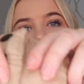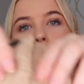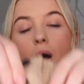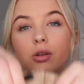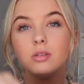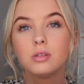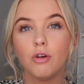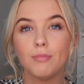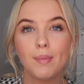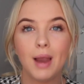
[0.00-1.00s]
buttons
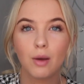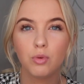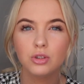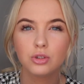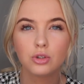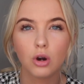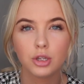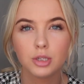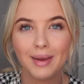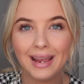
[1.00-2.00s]
of my black ones
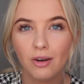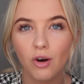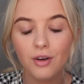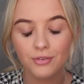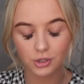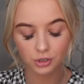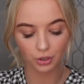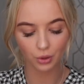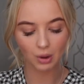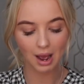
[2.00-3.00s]
started to peel off
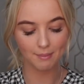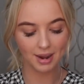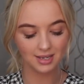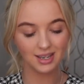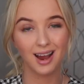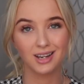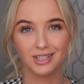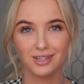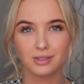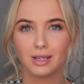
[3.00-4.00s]
so I might
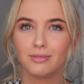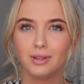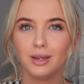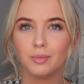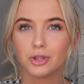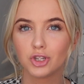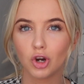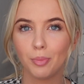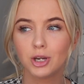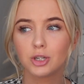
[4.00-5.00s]
actually just like fill it in with a
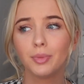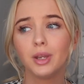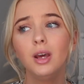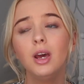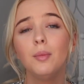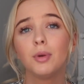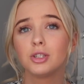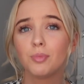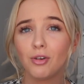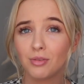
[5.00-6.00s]
sharpie or something
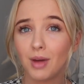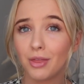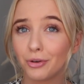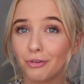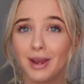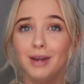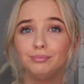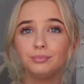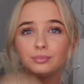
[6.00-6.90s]
because apart from that they're great